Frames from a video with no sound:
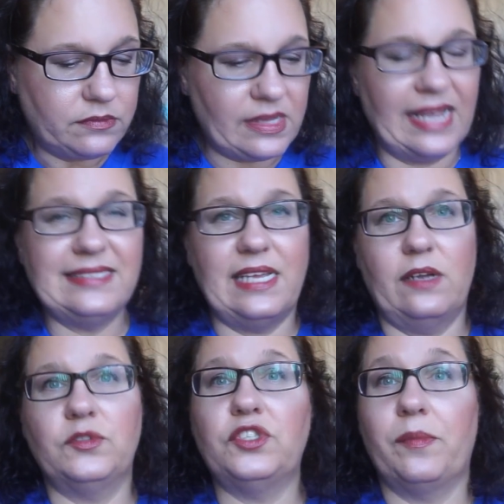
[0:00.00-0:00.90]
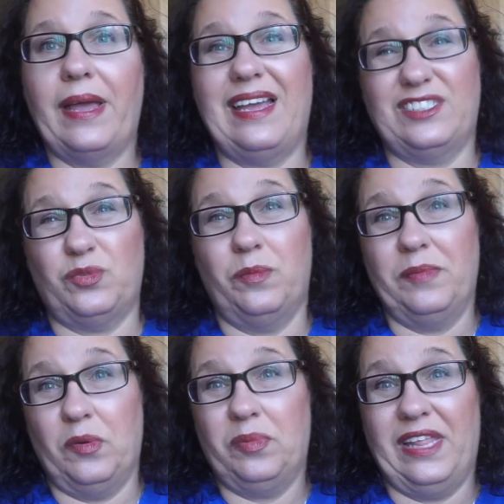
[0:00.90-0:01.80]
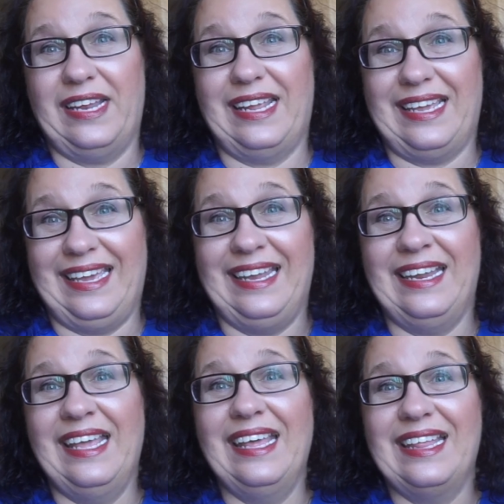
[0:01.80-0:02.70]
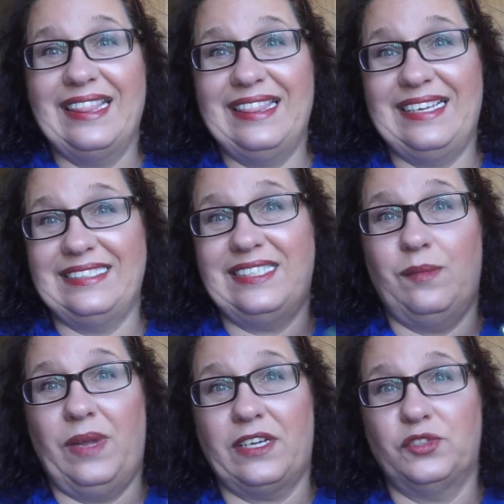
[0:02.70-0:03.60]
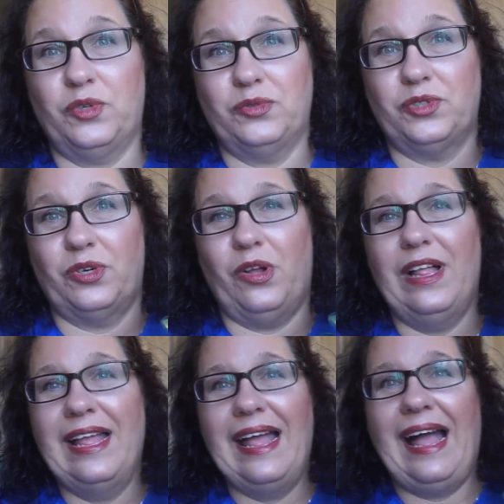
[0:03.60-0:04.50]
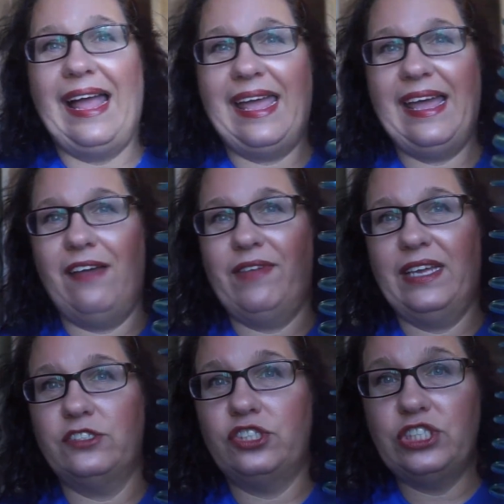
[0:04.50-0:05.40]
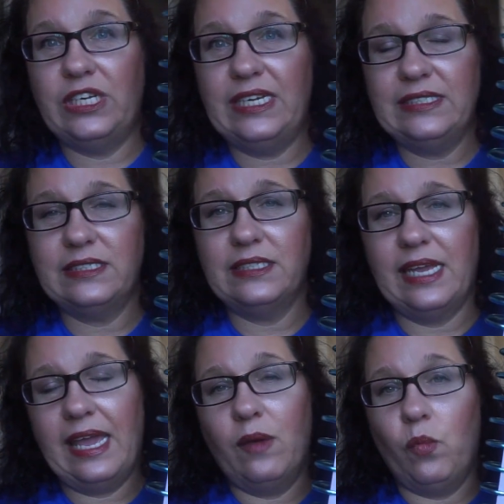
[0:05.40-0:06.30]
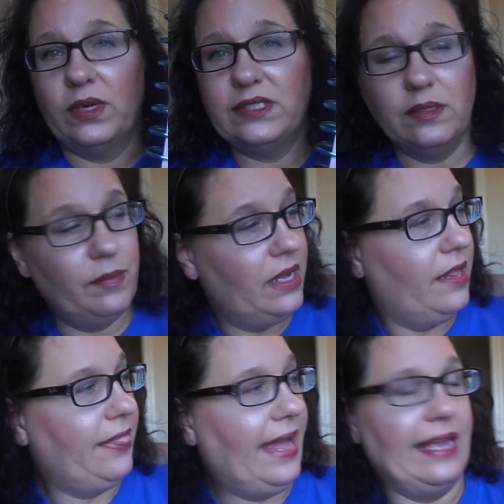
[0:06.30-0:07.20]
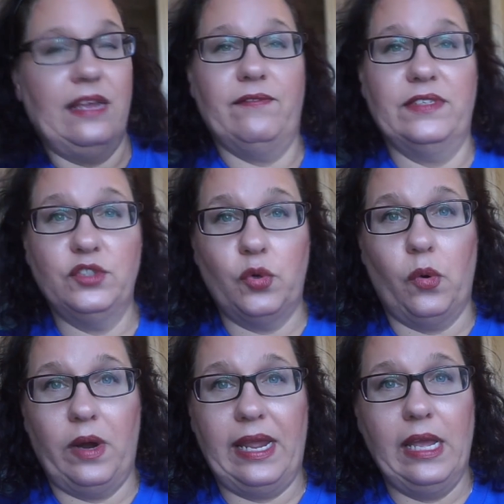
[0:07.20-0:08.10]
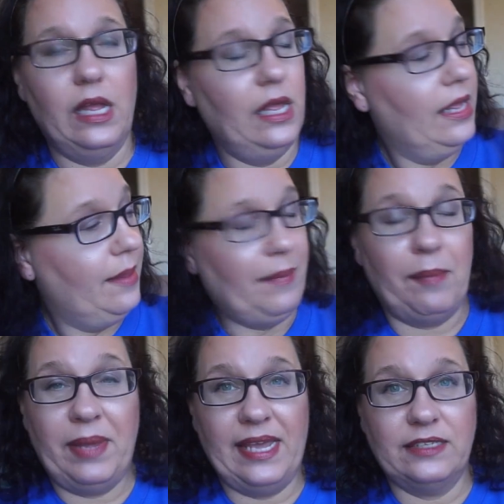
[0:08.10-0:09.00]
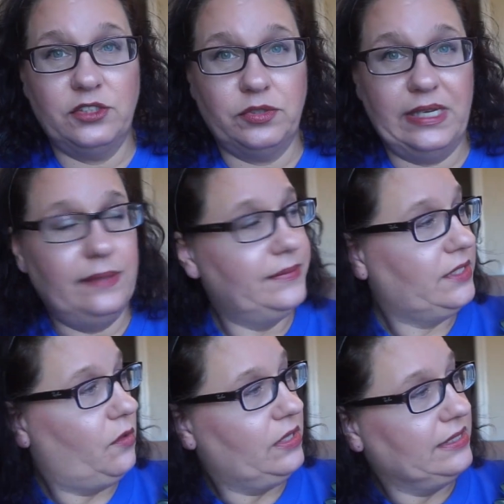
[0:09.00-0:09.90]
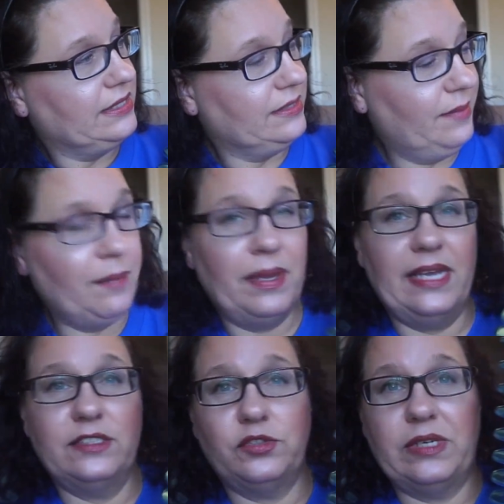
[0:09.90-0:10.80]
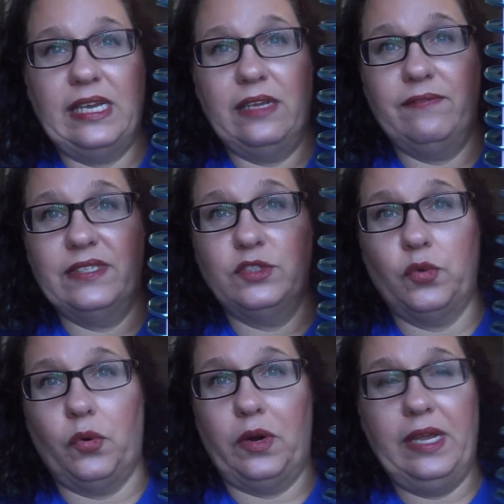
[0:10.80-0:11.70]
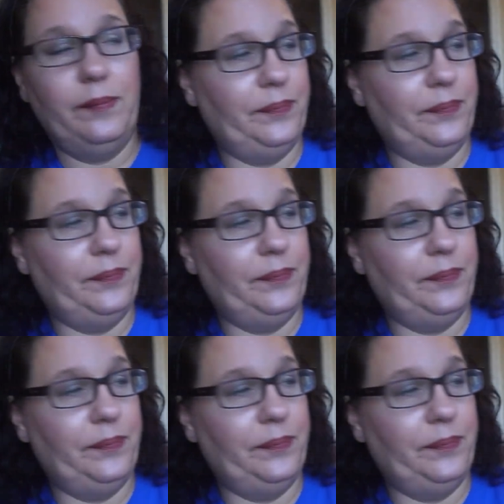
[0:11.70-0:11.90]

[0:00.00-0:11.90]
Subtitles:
is I don't do my actual meal planning in my control journal. I have a sheet, and once a month I inventory my pantry. So this is my pantry inventory.